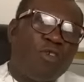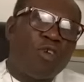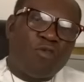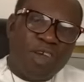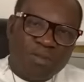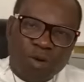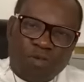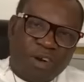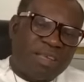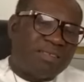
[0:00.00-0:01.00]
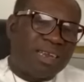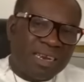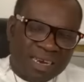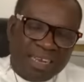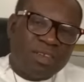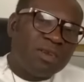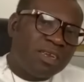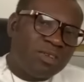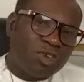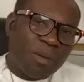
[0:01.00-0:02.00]
of your Facebook friends. You
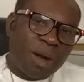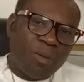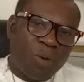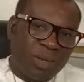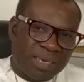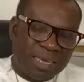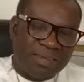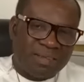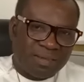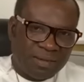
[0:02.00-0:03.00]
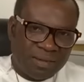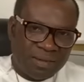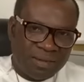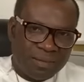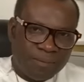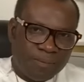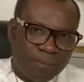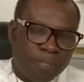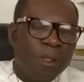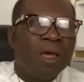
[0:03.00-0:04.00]
should come and watch this.
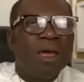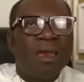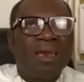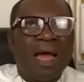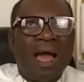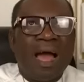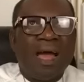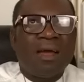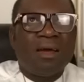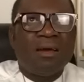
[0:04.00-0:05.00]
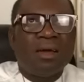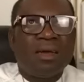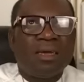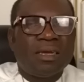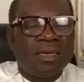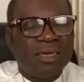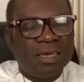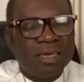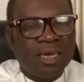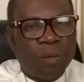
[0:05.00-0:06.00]
Now,
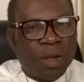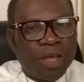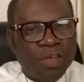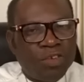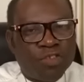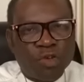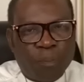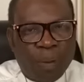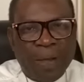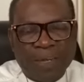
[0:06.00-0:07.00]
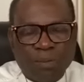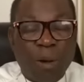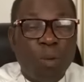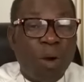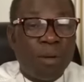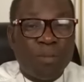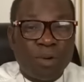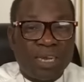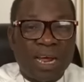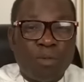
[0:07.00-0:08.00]
yeah, we your YouTube page. You mama wa
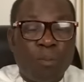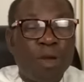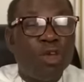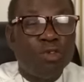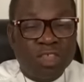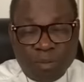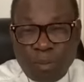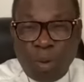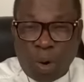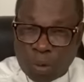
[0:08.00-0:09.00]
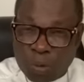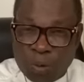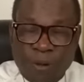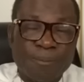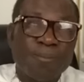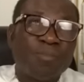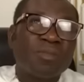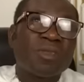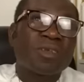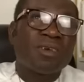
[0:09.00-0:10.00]
broche na mo pay YouTube more no.
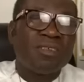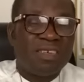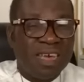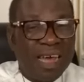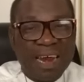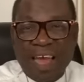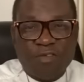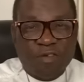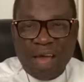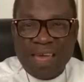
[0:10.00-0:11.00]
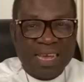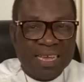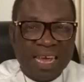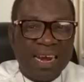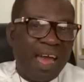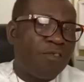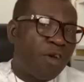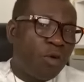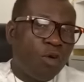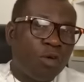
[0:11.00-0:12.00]
See your life ah, your
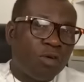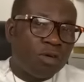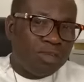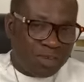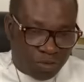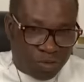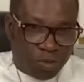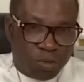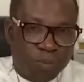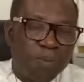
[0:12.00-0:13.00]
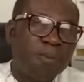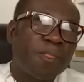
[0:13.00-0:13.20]
life eh YouTube.